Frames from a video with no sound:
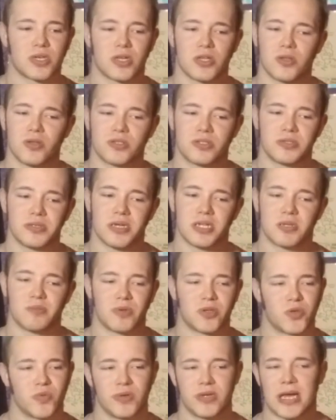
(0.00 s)
a hallucination,
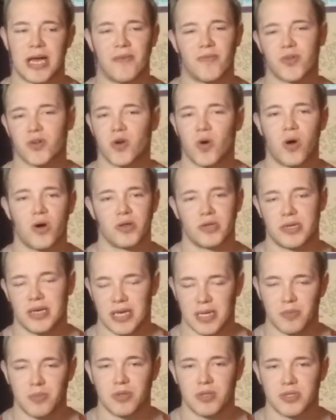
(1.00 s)
but do we have to go on to
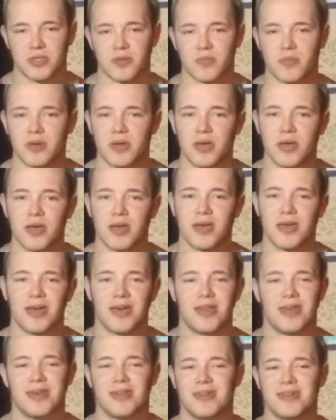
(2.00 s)
cannibalism?
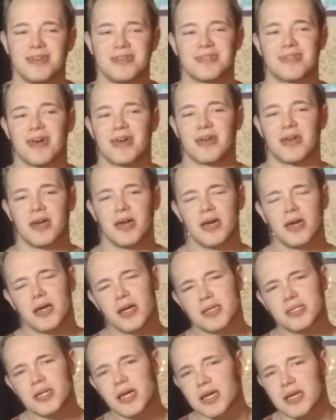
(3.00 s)
And he's like,
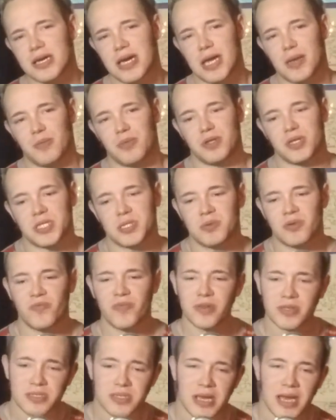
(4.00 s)
it's not cannibalism.
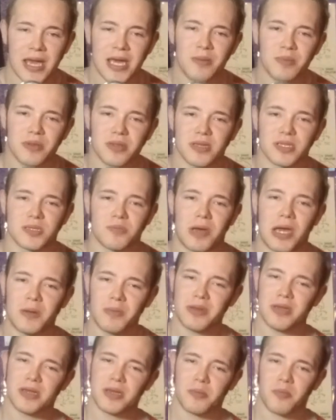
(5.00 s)
If it is cannibalism,
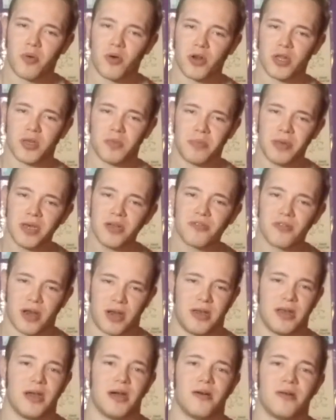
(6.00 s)
I'd be eating Porky Pig
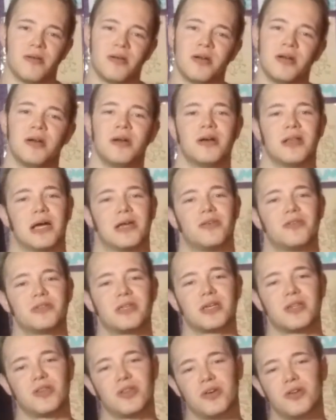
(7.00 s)
right now. Uh, there's
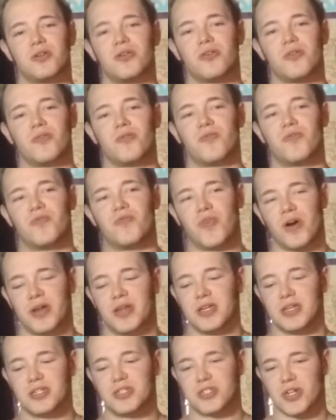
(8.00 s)
like little
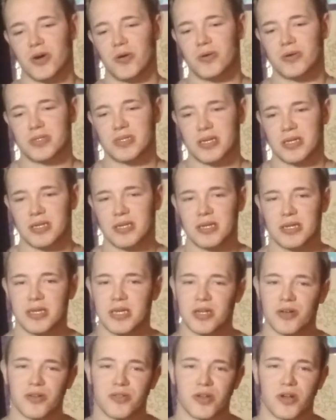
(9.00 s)
funny jokes in it
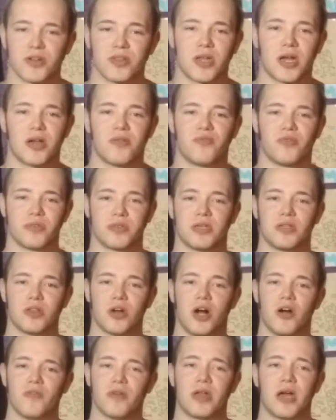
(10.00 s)
here and there that I really
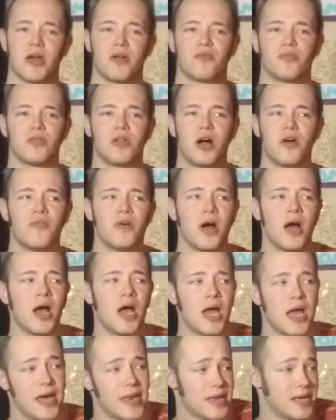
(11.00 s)
love. And I love,
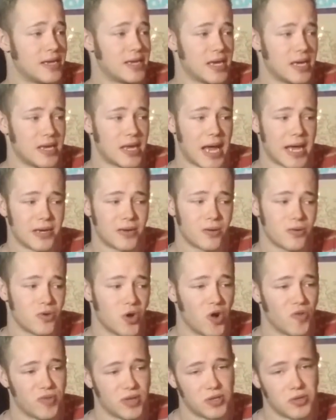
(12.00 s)
and again, I don't
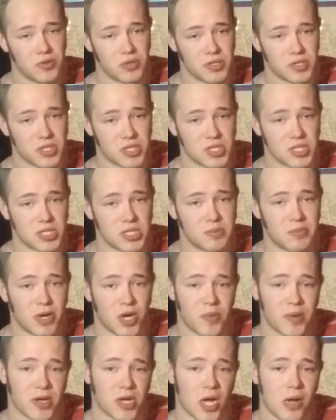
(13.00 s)
know if they do this in
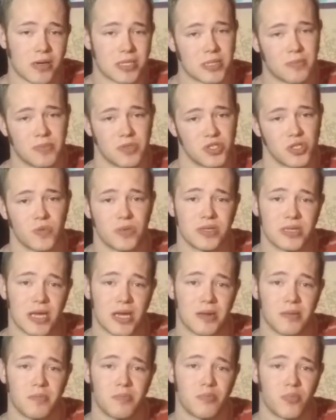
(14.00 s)
Spider-Man comics. I'm assuming
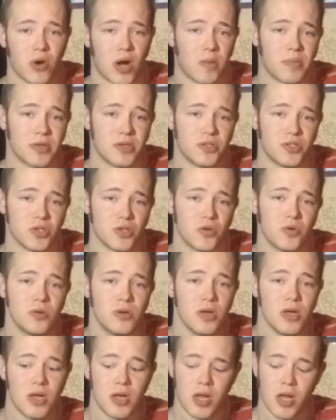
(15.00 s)
they probably
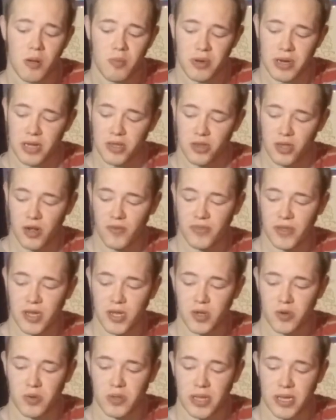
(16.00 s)
do. But I love
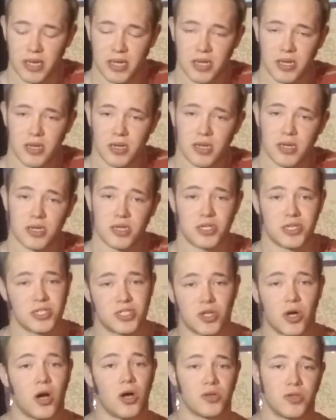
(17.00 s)
that, like,
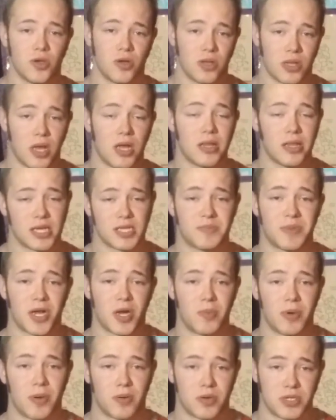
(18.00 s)
she's also a lot like
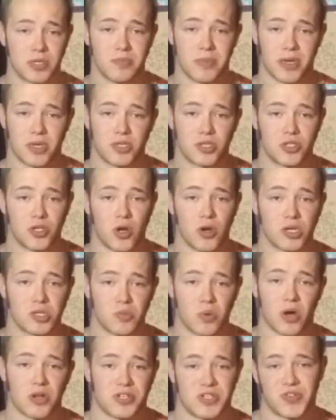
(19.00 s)
Spider-Man when she makes jokes
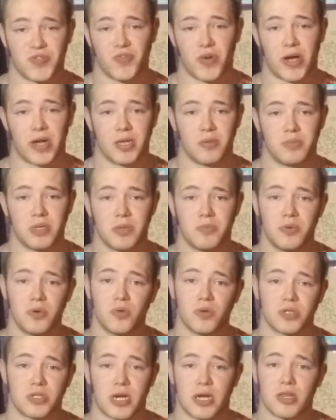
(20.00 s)
while she's fighting
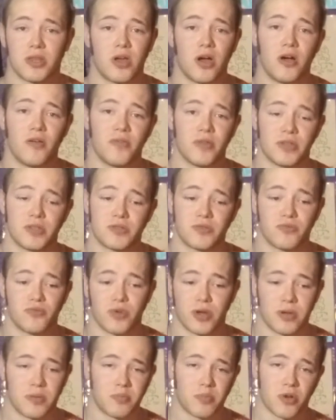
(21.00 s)
people, which I love. That's
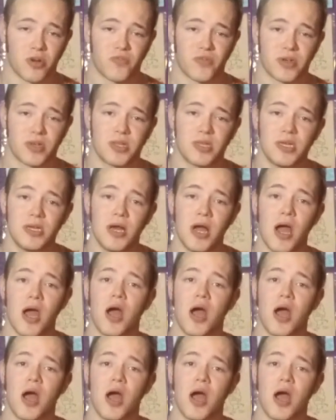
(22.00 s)
written perfectly.